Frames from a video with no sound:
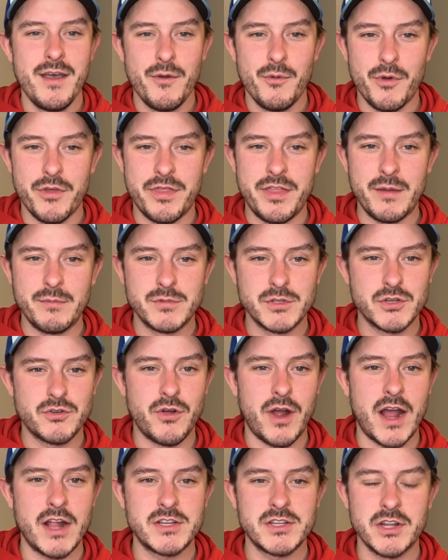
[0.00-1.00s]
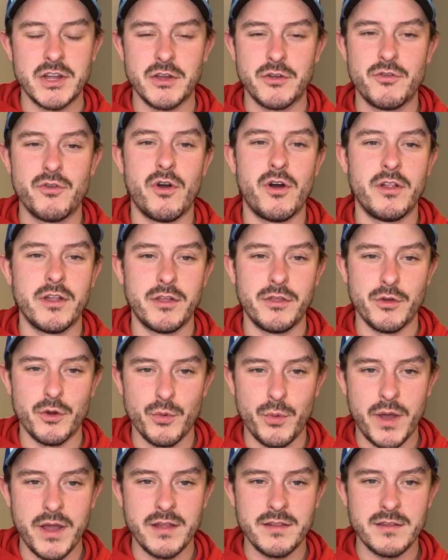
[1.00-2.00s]
with them scratching and crawling their
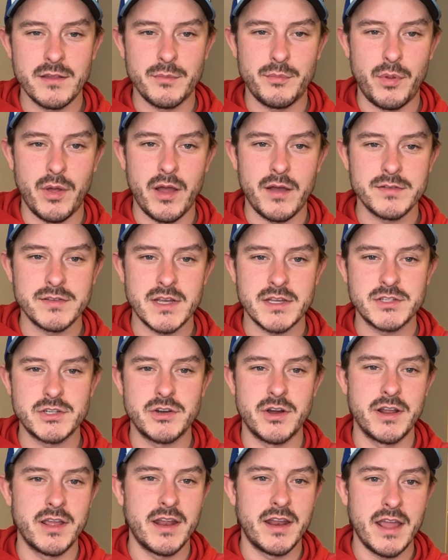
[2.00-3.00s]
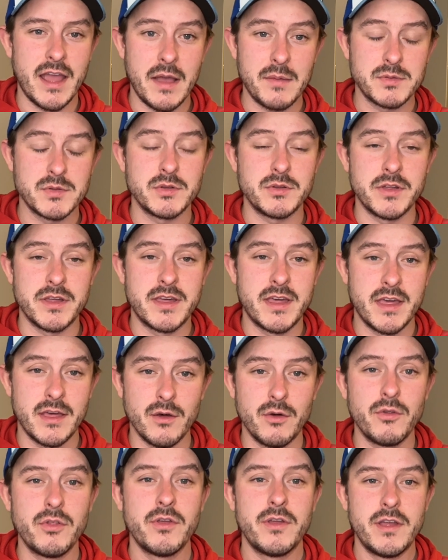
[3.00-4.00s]
way into the playoffs last year and getting absolutely
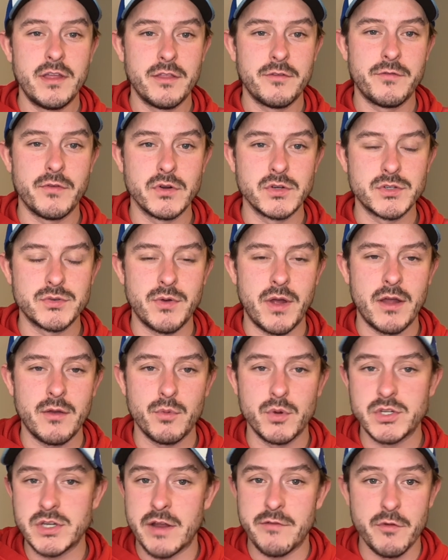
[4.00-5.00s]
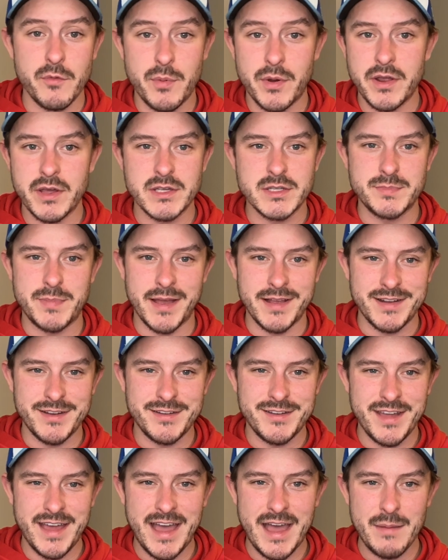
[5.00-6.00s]
killed in the 1st round, which everybody expected
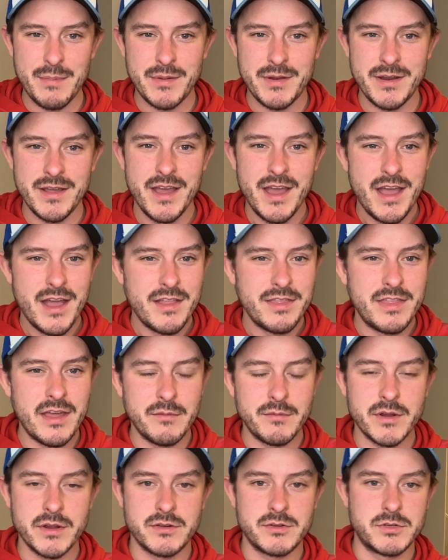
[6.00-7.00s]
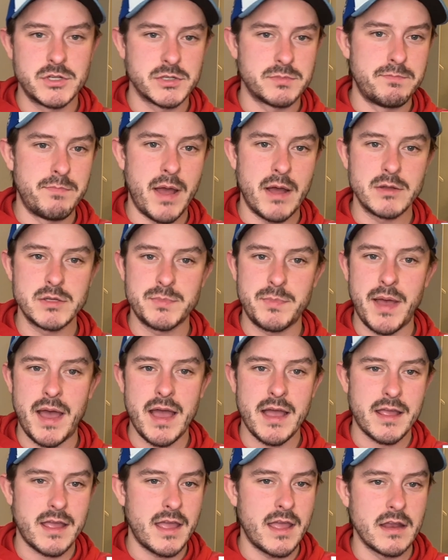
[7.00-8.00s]
to happen, them to just bounce
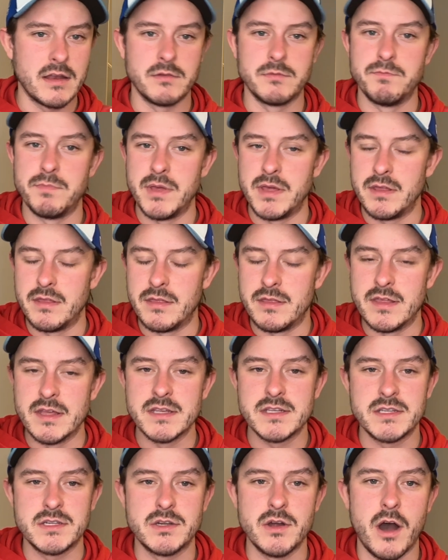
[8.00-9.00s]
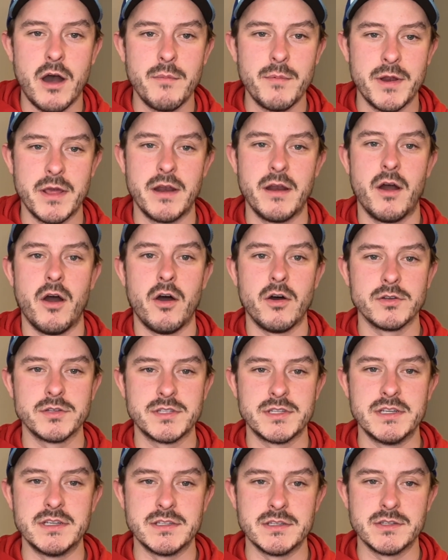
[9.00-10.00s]
back and be this dominant all
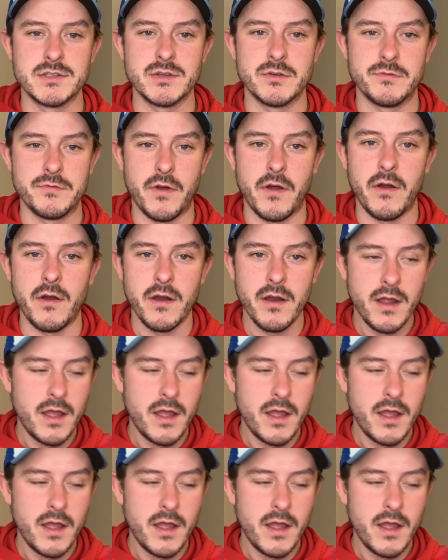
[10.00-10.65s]
season so far.